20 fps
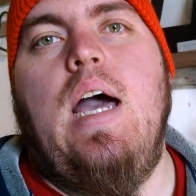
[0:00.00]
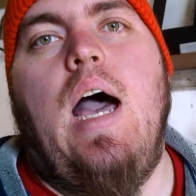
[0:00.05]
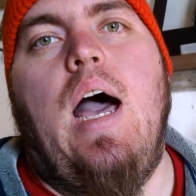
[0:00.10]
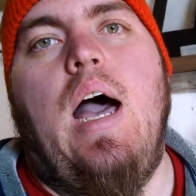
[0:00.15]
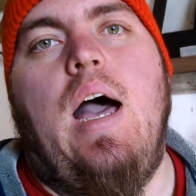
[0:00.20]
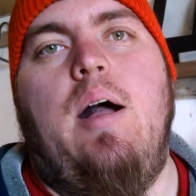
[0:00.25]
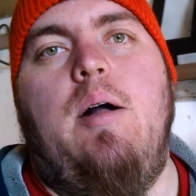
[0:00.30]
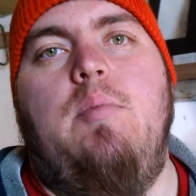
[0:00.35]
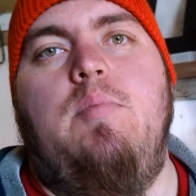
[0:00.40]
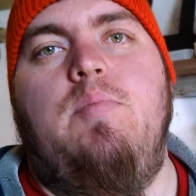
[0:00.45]

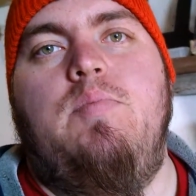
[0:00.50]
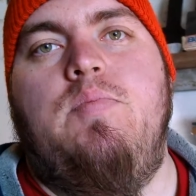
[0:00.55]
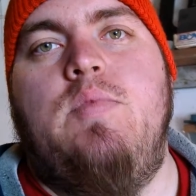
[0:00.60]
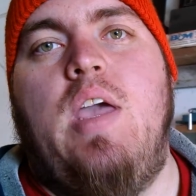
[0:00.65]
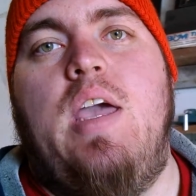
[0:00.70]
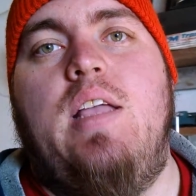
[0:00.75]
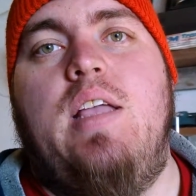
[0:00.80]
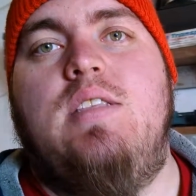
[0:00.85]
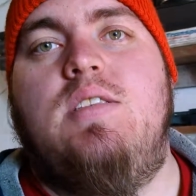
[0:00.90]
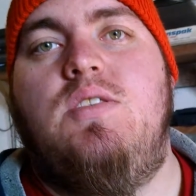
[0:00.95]

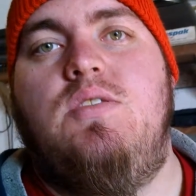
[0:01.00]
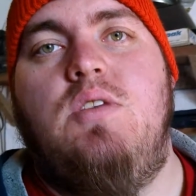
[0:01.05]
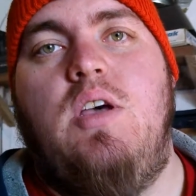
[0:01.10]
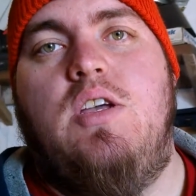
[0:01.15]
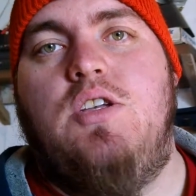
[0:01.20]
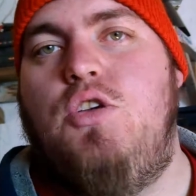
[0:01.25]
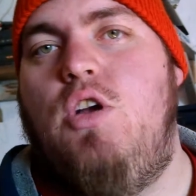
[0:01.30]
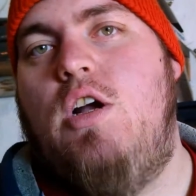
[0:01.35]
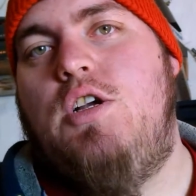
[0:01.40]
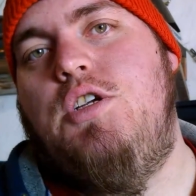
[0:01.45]
It's
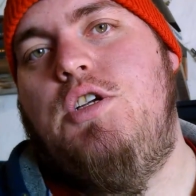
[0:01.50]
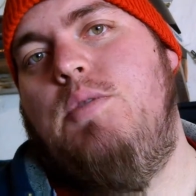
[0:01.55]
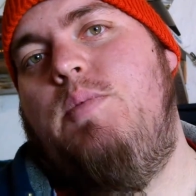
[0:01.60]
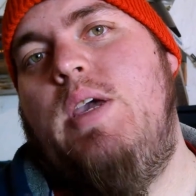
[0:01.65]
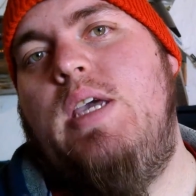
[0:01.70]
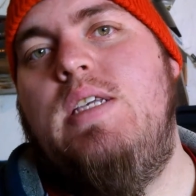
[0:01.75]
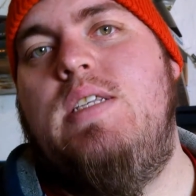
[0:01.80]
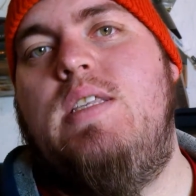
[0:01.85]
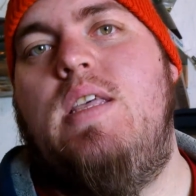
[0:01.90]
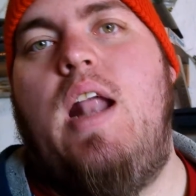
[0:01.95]
a structure
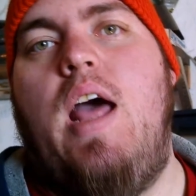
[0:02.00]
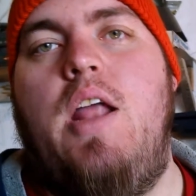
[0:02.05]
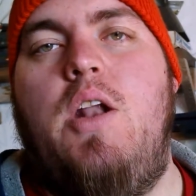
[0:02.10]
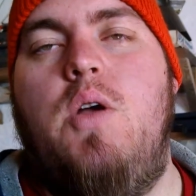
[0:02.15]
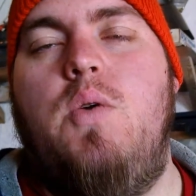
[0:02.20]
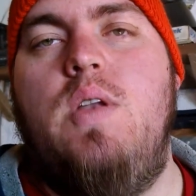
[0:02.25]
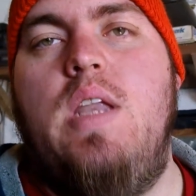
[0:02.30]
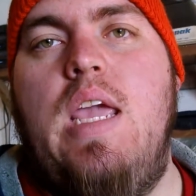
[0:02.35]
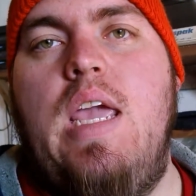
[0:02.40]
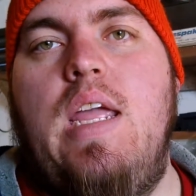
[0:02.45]
piece that I
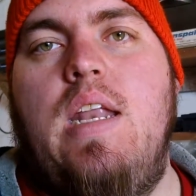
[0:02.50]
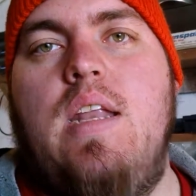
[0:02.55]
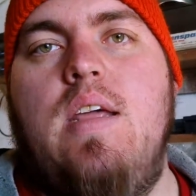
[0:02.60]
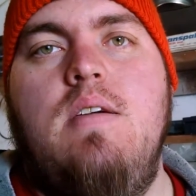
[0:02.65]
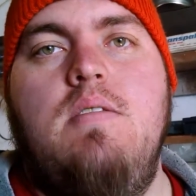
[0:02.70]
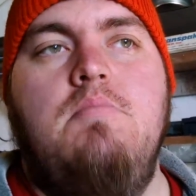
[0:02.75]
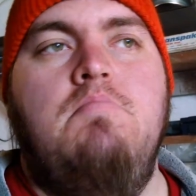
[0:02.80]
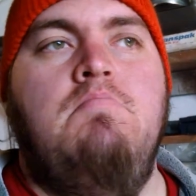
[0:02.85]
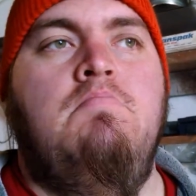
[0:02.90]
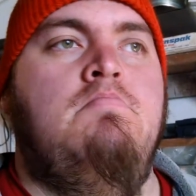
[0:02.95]
don't
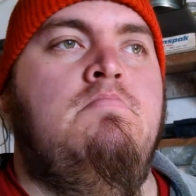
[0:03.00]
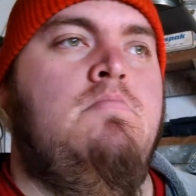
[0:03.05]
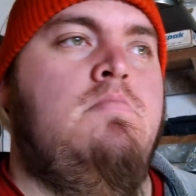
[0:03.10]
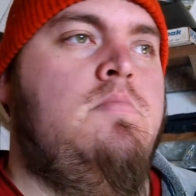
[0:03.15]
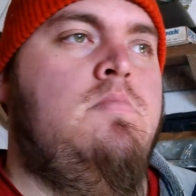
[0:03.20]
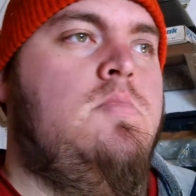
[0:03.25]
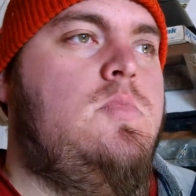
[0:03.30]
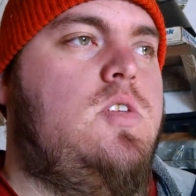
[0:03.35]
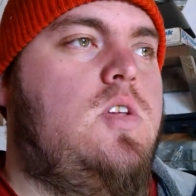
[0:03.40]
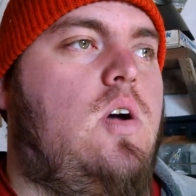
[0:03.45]
need,
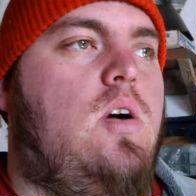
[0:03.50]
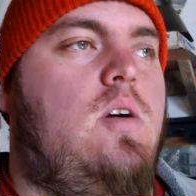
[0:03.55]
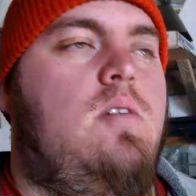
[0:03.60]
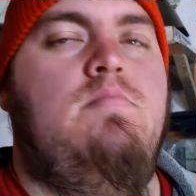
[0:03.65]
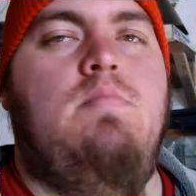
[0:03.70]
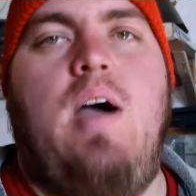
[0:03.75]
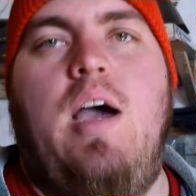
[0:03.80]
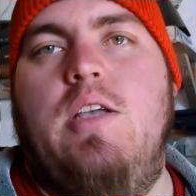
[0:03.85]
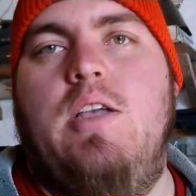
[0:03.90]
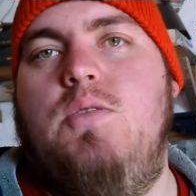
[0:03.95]

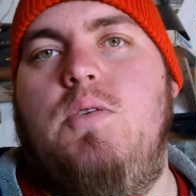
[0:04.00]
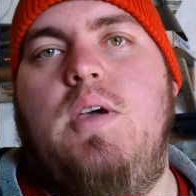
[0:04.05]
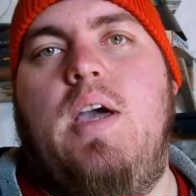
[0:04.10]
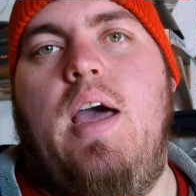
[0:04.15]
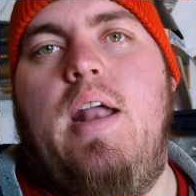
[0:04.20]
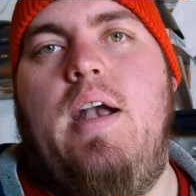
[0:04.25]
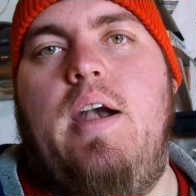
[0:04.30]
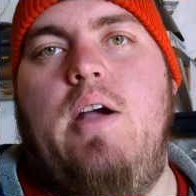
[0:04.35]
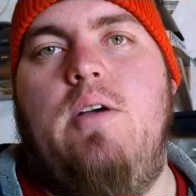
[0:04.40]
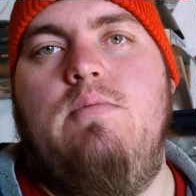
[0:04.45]
so might as well
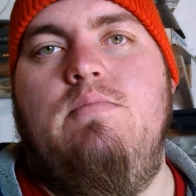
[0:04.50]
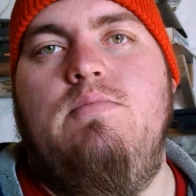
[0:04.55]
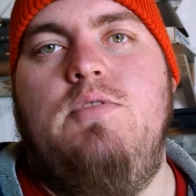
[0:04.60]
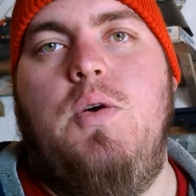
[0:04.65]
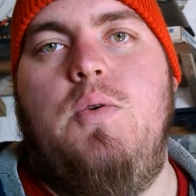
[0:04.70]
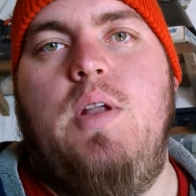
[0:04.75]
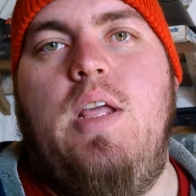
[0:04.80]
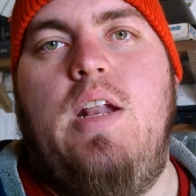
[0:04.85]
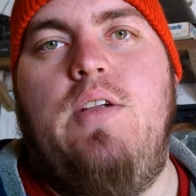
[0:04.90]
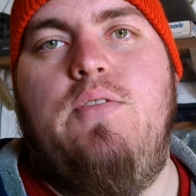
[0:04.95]
cut it out.
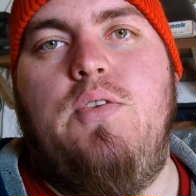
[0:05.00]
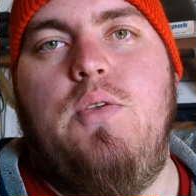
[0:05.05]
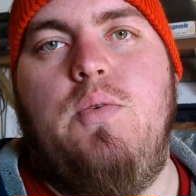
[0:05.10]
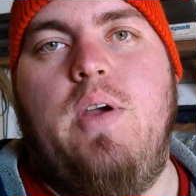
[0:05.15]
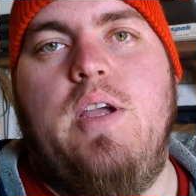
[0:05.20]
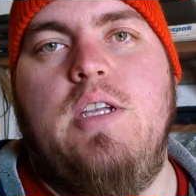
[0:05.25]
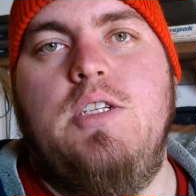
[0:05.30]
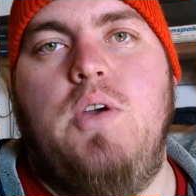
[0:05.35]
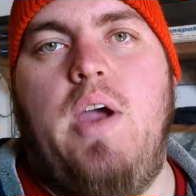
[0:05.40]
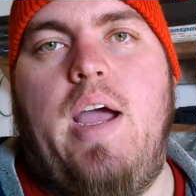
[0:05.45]
Don't need it for
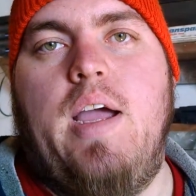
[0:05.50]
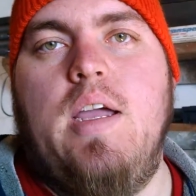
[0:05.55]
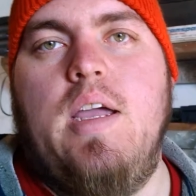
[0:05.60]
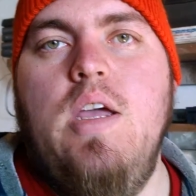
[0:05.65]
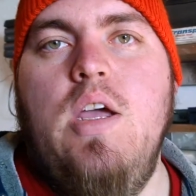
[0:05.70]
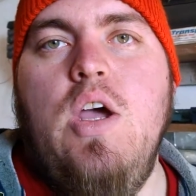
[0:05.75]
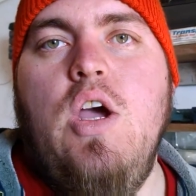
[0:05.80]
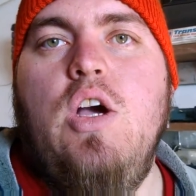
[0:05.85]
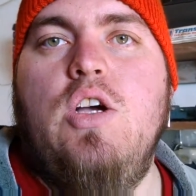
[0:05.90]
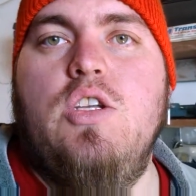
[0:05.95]
the racetrack.
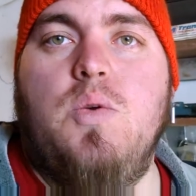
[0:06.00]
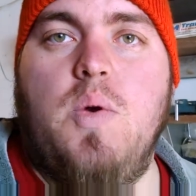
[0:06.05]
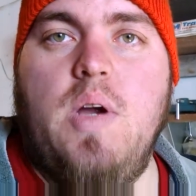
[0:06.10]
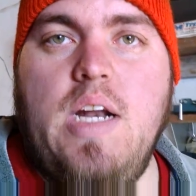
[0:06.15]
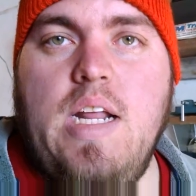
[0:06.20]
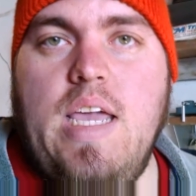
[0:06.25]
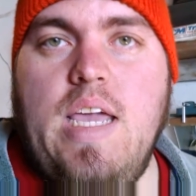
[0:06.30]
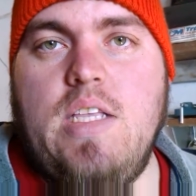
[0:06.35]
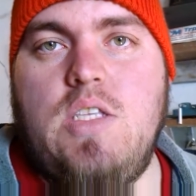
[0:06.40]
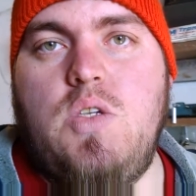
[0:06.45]
So
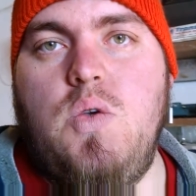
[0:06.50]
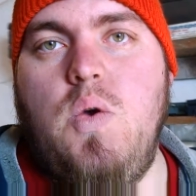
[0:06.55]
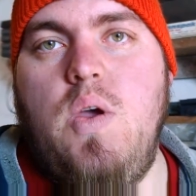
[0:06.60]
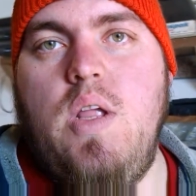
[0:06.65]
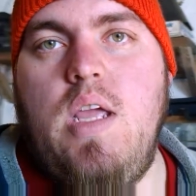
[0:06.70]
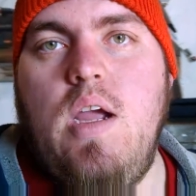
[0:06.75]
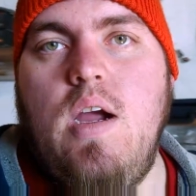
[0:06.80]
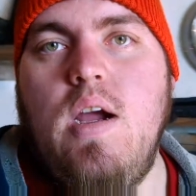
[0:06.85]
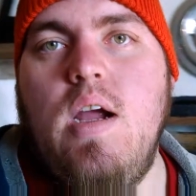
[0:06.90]
we're going to get to it